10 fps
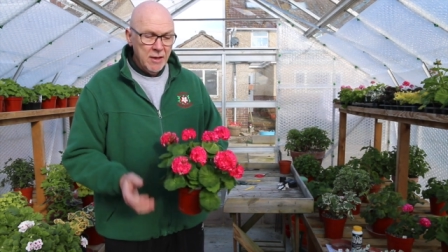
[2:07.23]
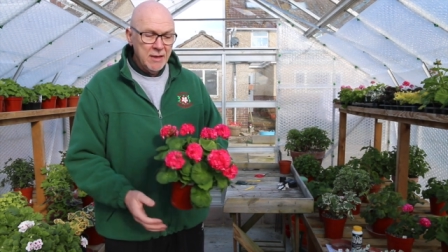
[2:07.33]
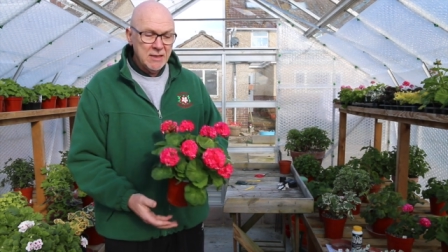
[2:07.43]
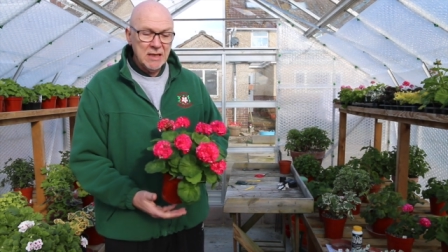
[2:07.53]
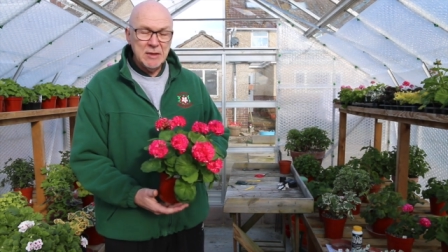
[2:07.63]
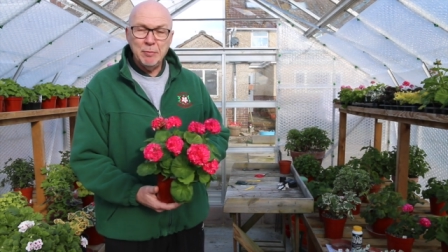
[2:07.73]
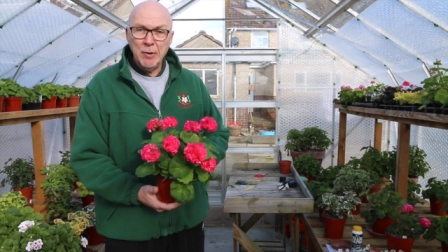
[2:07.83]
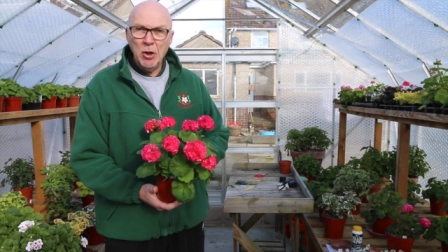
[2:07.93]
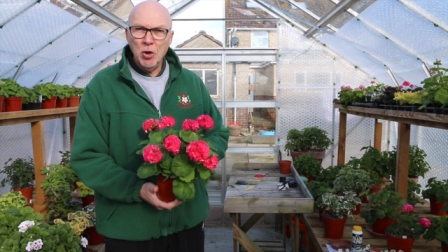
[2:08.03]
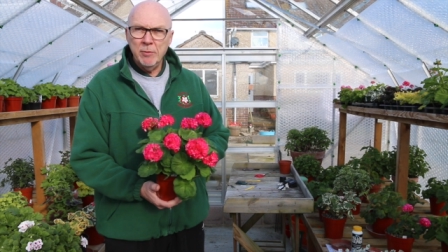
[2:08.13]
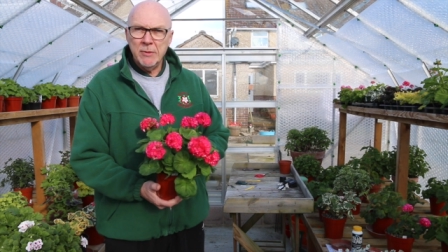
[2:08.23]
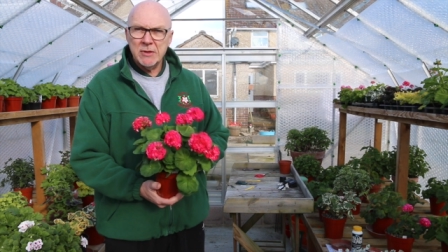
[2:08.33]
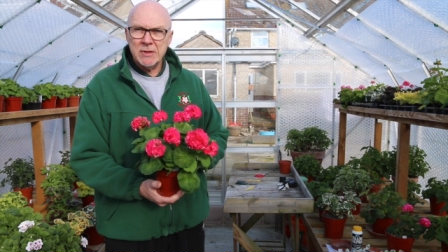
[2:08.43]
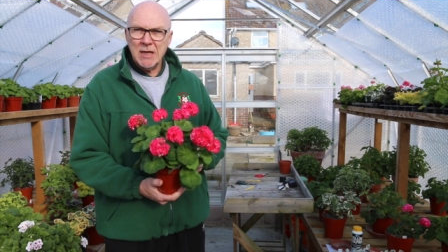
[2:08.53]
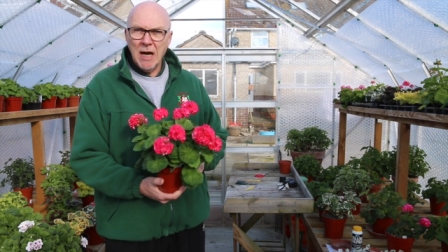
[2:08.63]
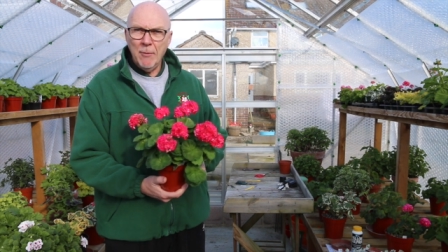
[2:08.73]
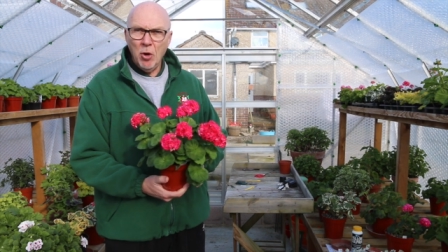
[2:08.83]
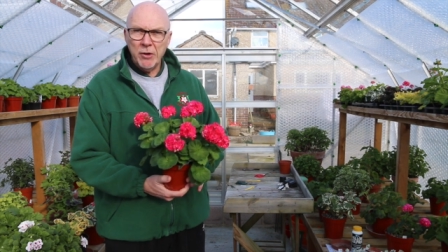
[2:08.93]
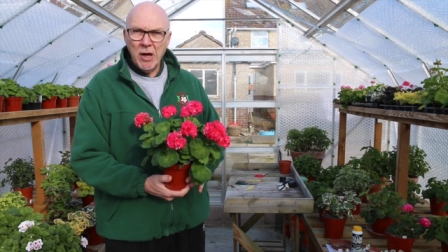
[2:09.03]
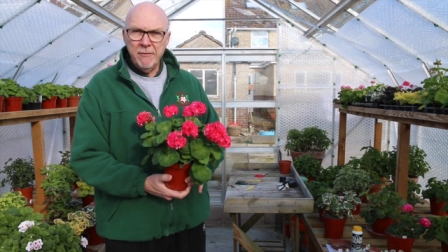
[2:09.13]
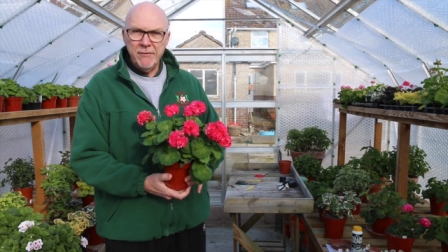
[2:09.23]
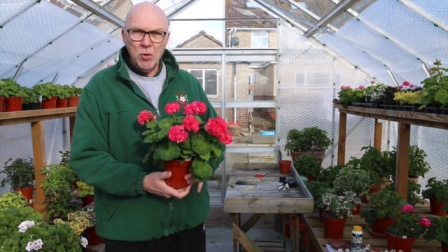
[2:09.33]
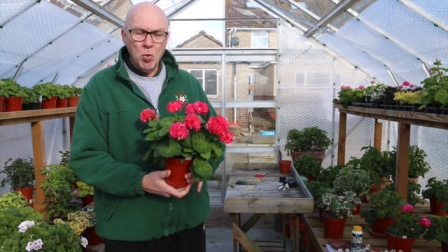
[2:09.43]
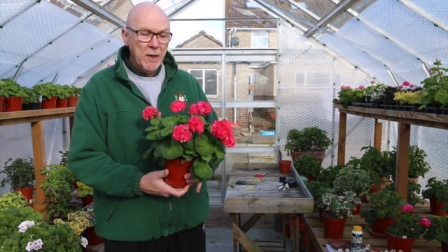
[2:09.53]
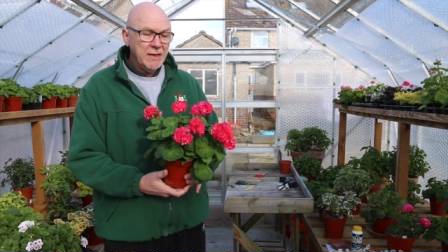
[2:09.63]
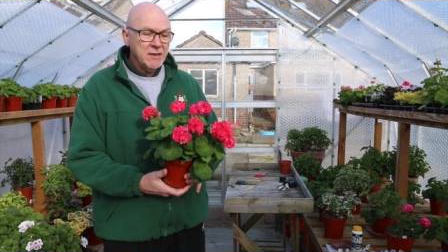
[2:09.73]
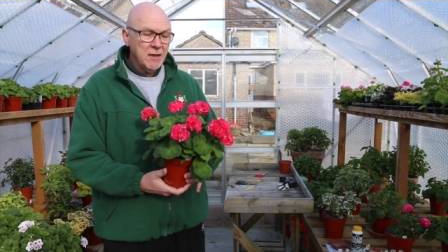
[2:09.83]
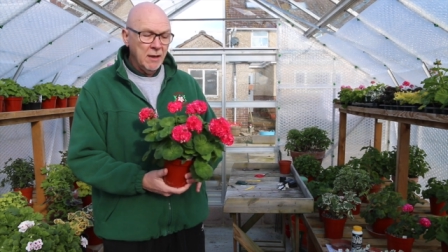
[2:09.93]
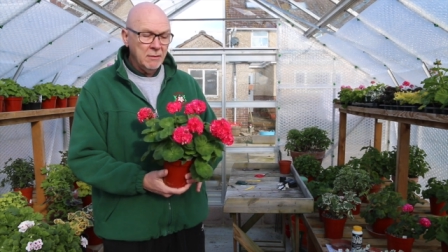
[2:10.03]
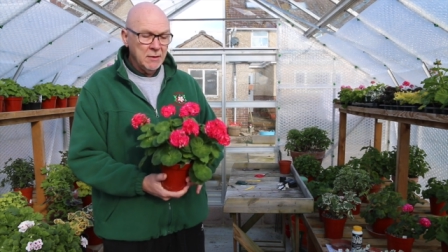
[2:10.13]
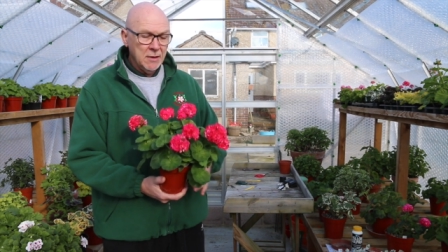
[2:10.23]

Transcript: This is bloom that's come on over the winter.